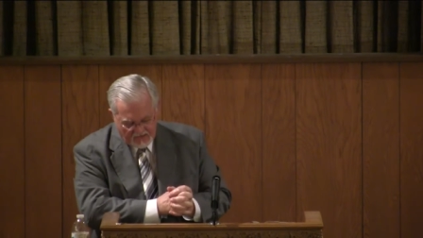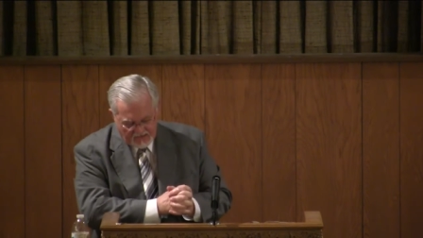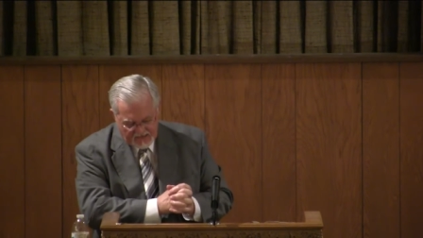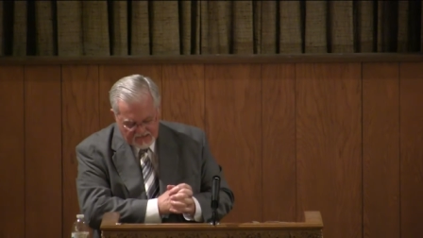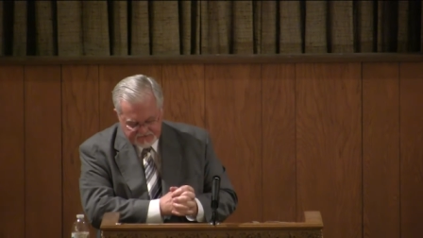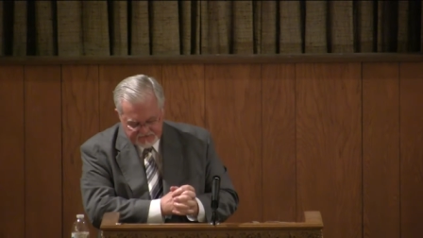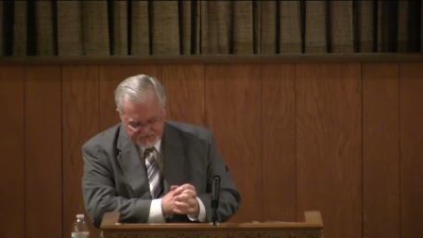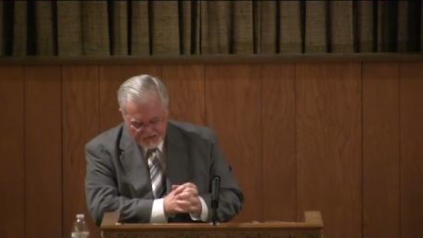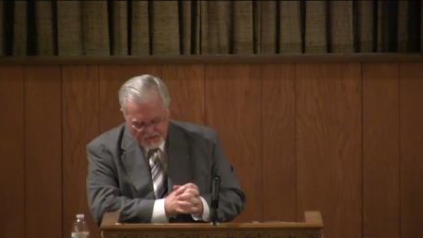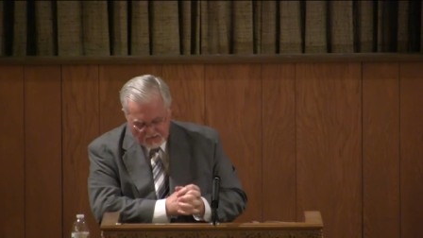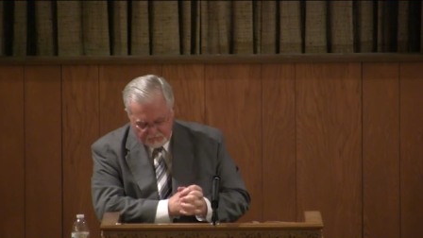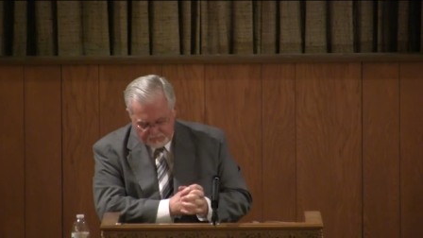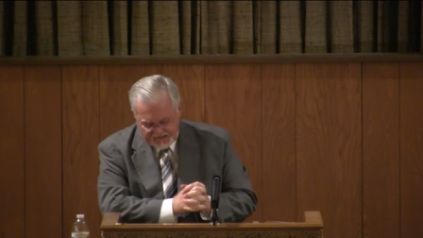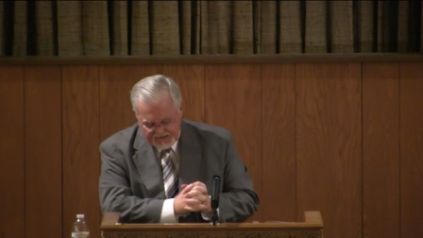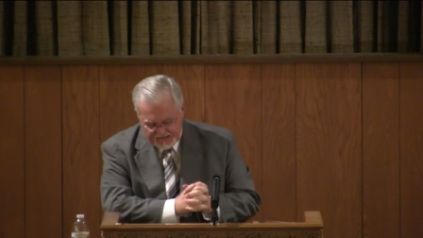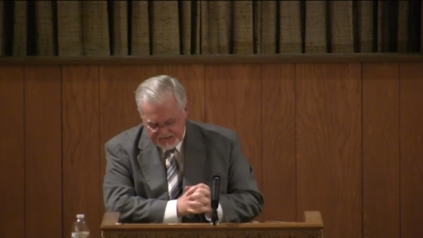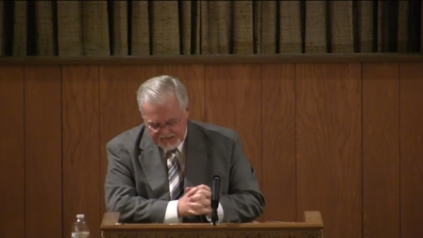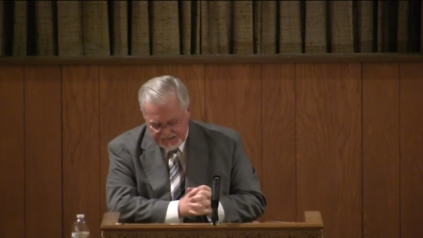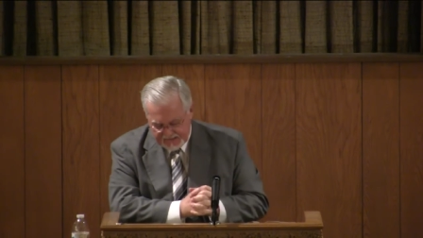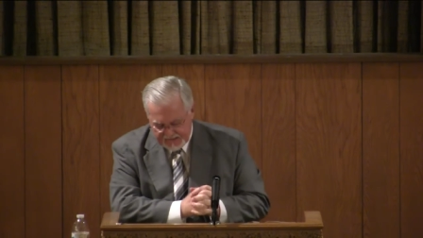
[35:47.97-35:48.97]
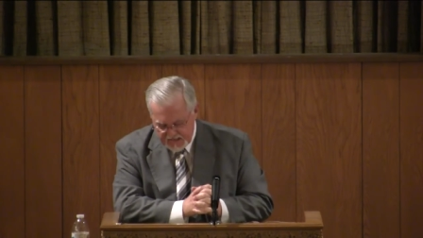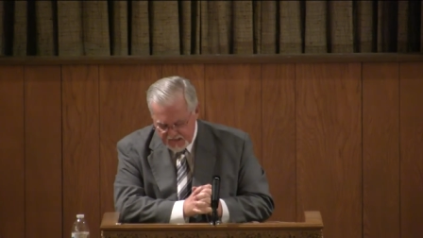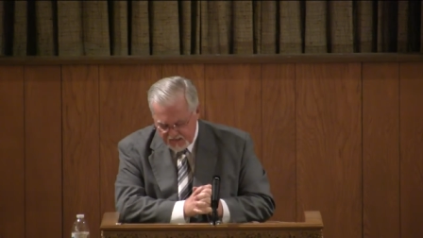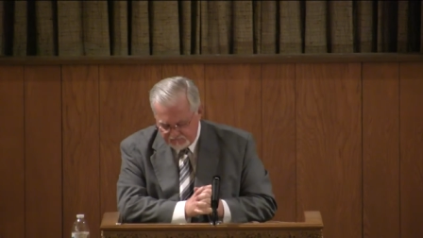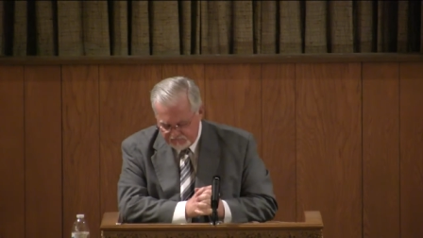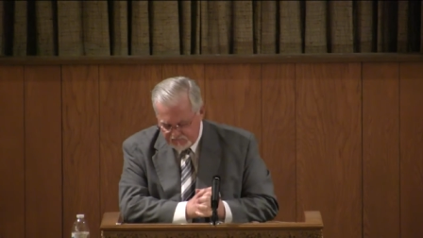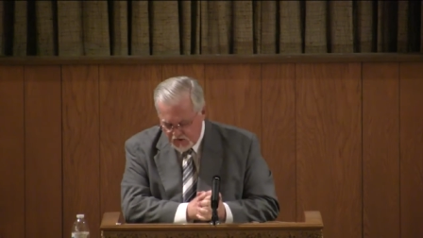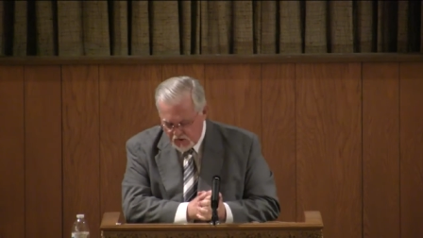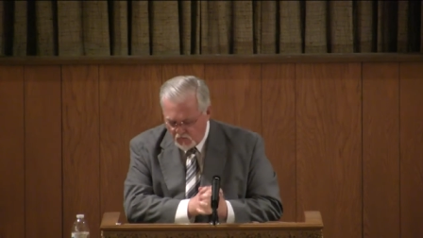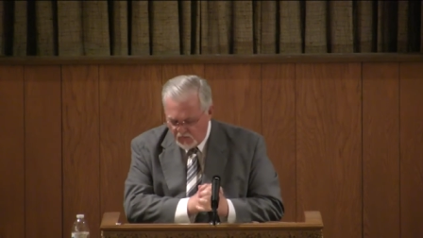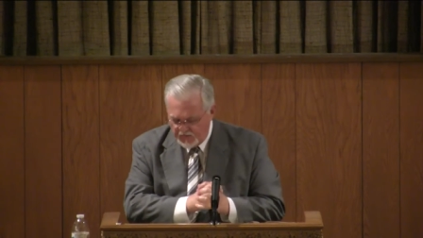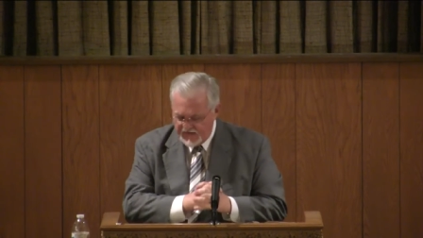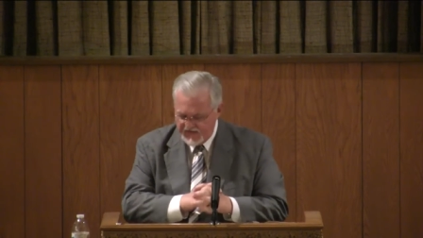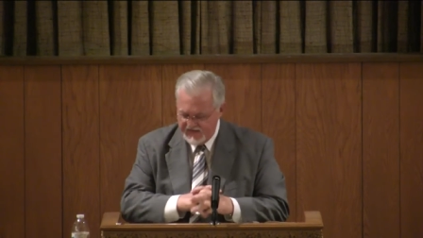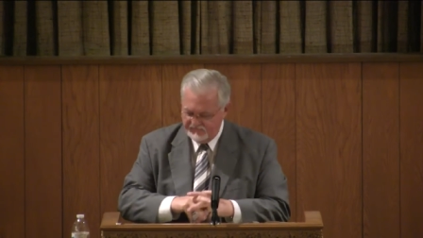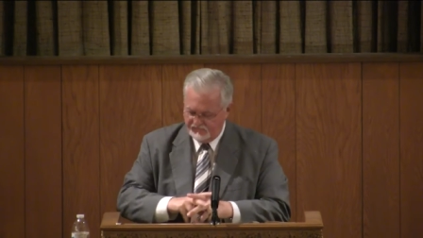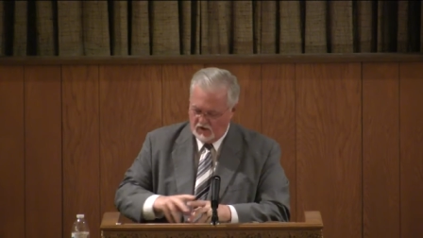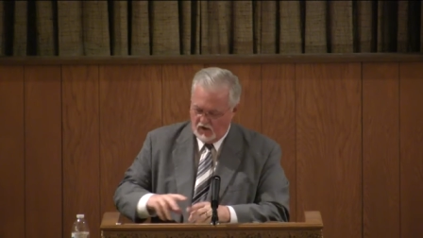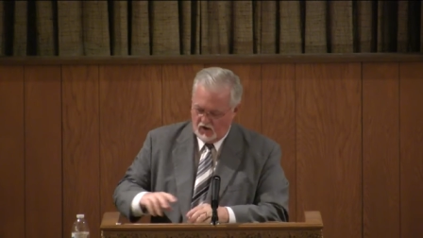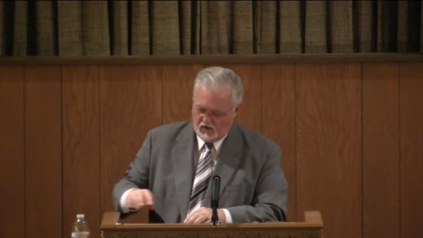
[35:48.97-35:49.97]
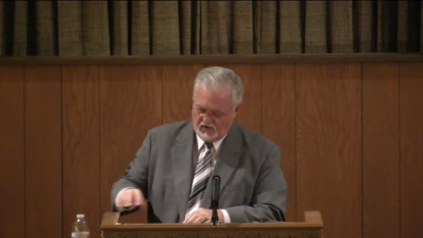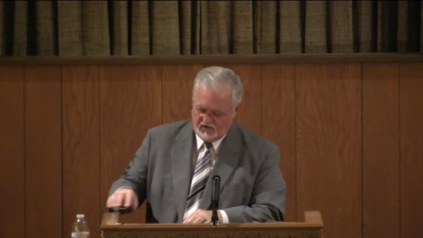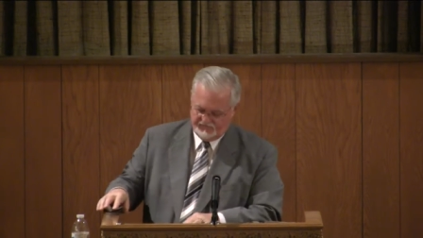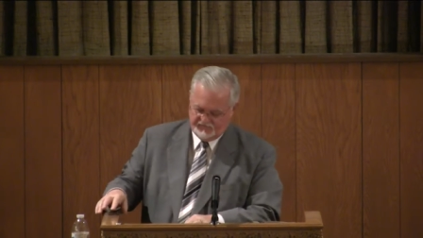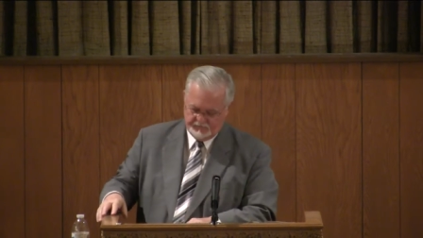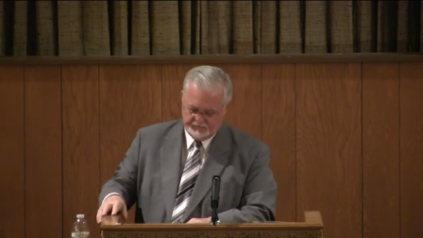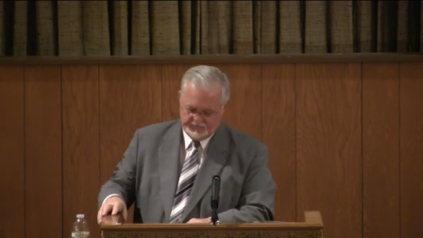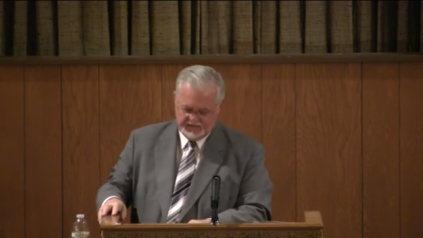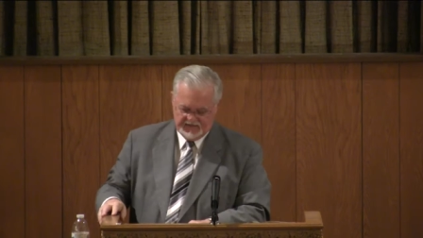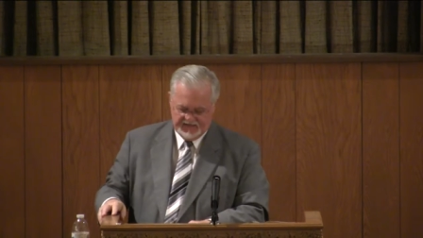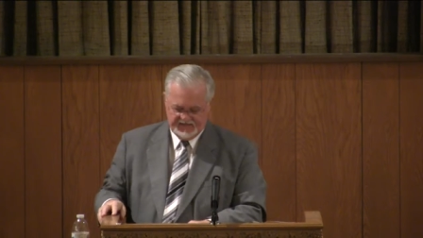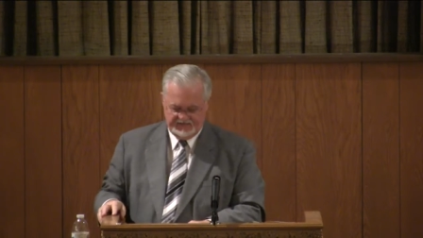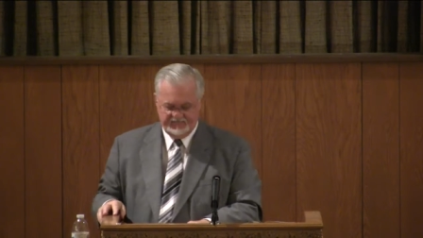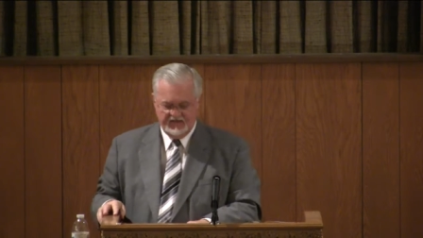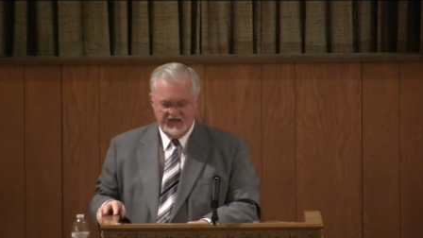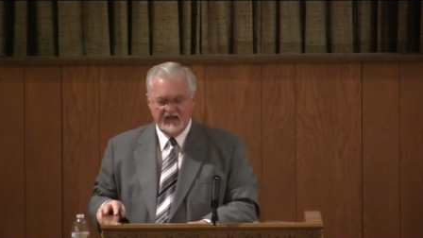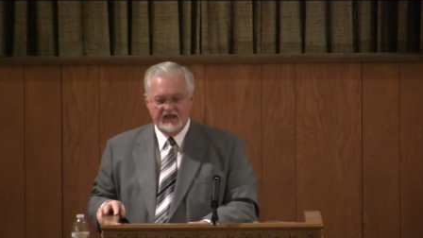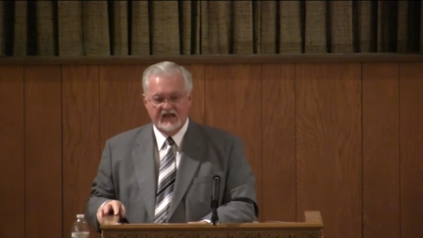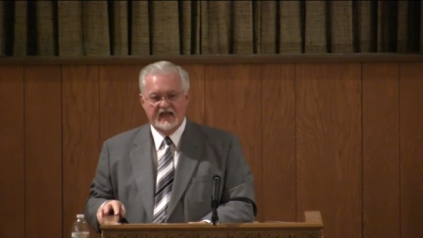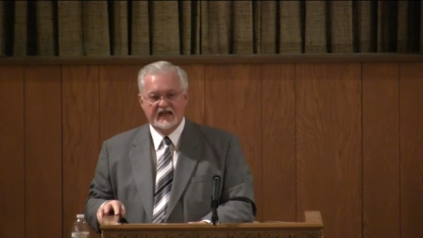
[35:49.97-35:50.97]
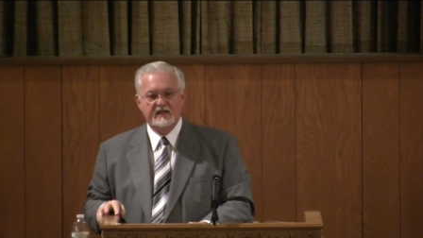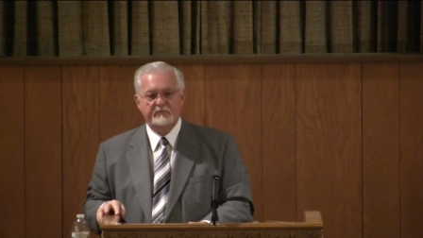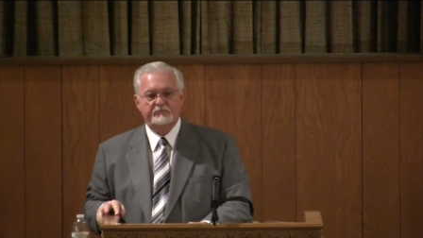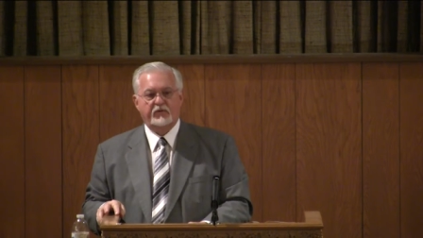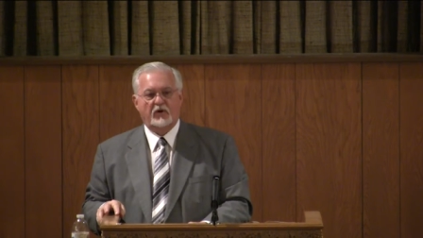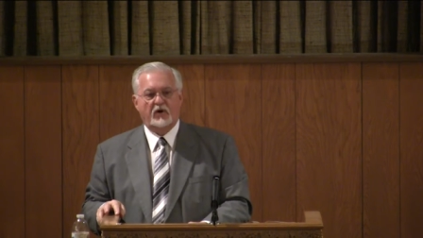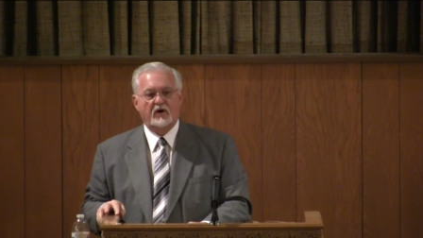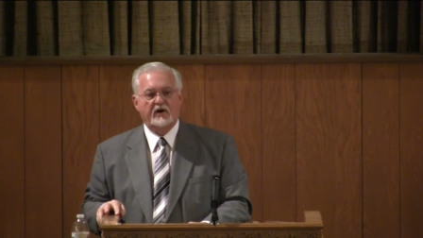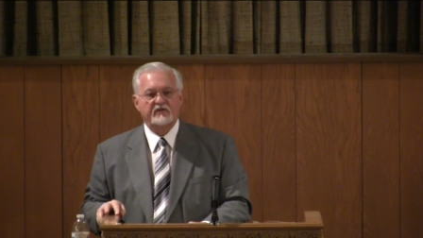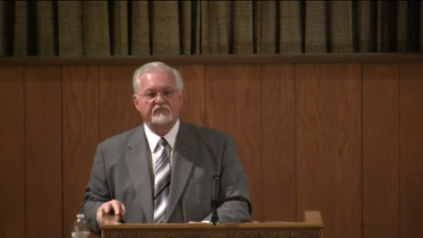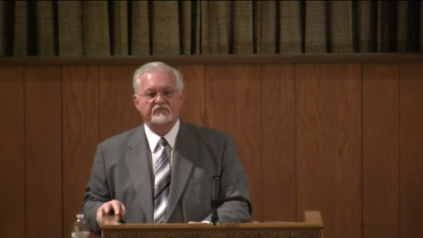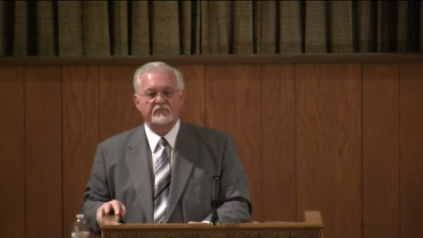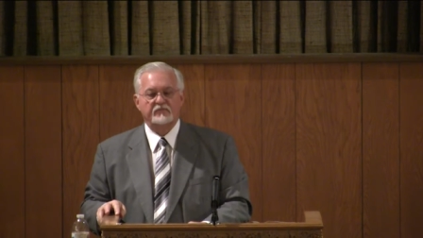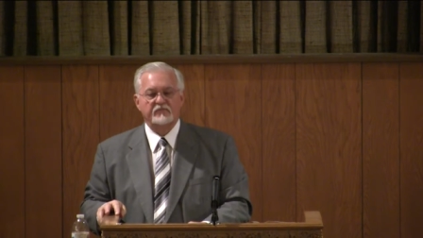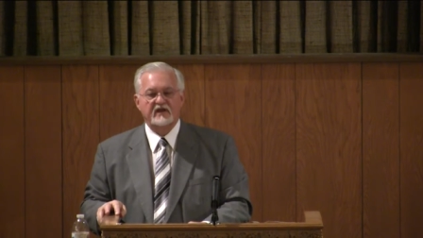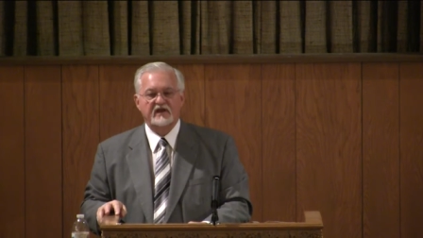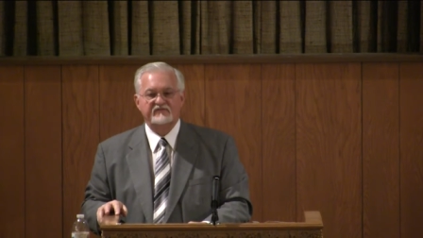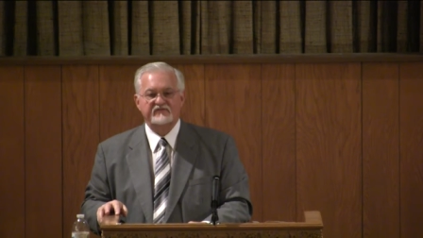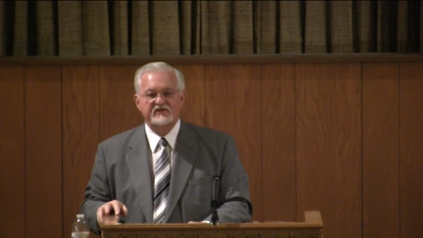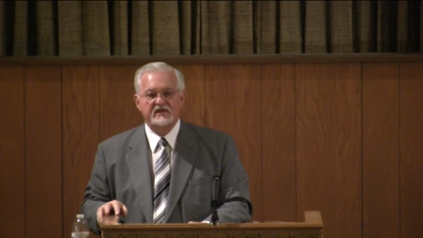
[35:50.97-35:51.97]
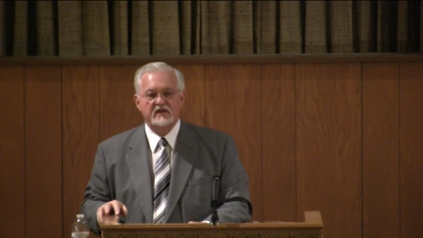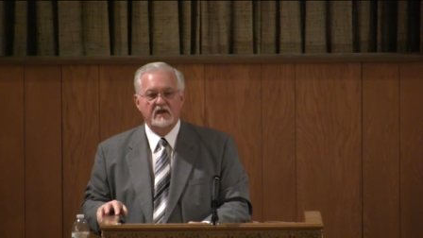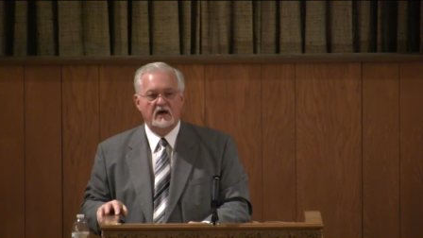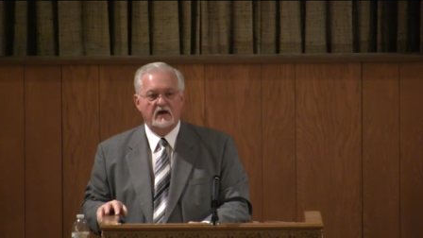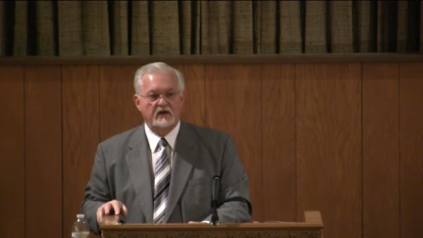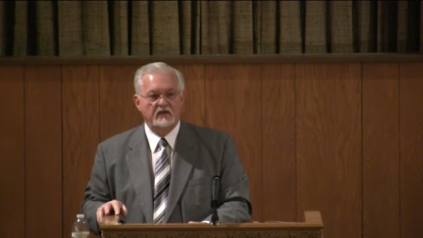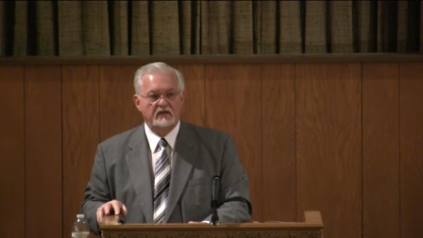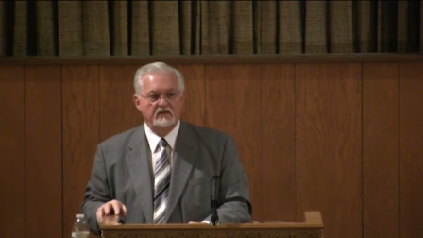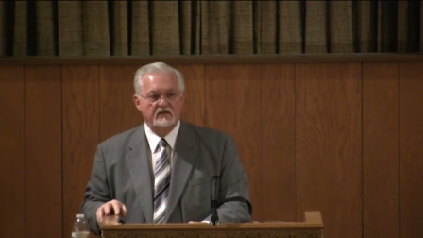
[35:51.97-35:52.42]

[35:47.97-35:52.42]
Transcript: lest there be in any of you an evil heart of unbelief in departing from the living God.